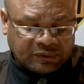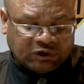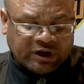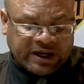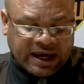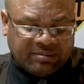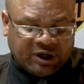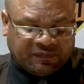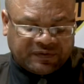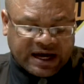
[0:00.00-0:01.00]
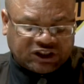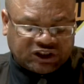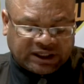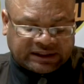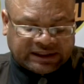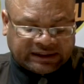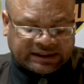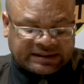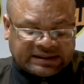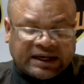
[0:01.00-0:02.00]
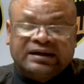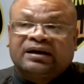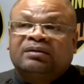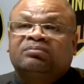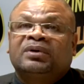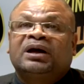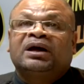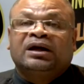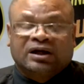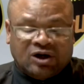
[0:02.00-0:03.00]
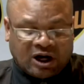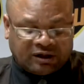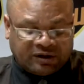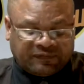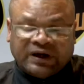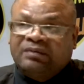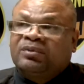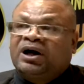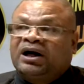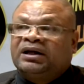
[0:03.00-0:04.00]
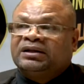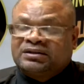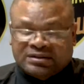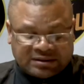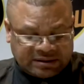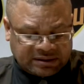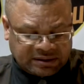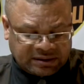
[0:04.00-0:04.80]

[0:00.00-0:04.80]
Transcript: The renaming of National Athletic Stadium in honor of Kim Collins,